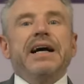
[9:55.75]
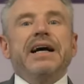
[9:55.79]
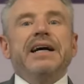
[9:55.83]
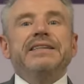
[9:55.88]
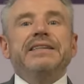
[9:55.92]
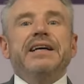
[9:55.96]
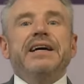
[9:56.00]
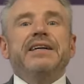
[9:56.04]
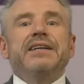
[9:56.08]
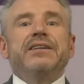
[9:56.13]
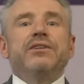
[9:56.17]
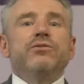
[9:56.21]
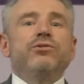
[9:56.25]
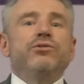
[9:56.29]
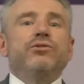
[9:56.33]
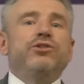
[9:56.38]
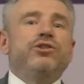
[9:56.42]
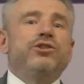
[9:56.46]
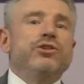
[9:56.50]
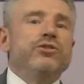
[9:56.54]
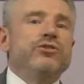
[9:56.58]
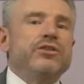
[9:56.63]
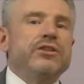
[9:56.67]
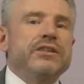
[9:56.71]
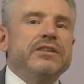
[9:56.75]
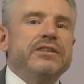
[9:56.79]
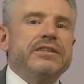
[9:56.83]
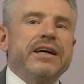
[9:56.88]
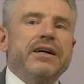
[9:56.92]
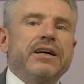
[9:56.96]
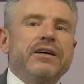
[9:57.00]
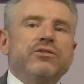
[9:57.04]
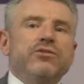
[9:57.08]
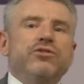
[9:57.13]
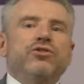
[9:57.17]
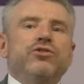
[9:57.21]
And now you're going to reduce it
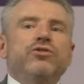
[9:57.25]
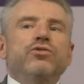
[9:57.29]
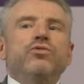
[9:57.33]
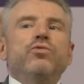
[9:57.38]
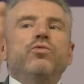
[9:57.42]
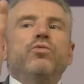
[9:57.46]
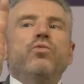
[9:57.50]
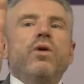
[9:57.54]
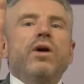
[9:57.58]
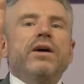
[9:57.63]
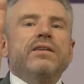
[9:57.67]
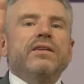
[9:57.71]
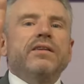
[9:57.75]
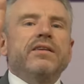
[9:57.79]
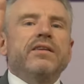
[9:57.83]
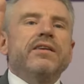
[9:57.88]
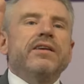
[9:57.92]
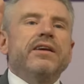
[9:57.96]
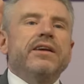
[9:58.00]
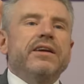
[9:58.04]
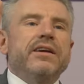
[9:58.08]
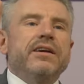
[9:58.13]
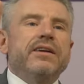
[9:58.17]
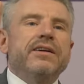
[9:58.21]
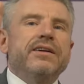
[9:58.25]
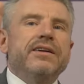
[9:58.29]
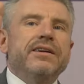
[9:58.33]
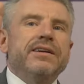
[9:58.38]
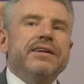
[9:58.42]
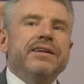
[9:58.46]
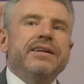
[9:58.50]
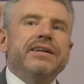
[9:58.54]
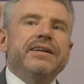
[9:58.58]
down to one thing